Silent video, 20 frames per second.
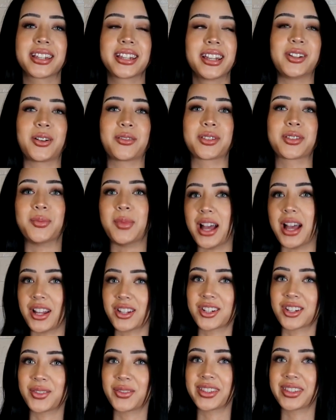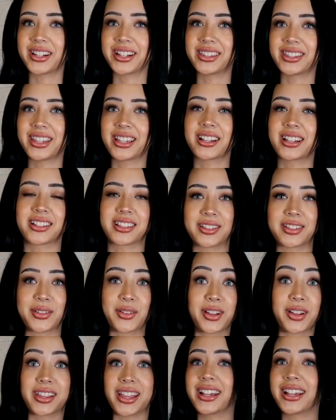You don't have to match it with anything because it's
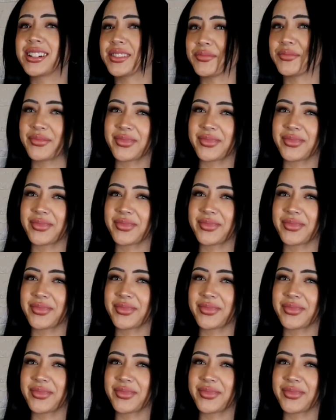already like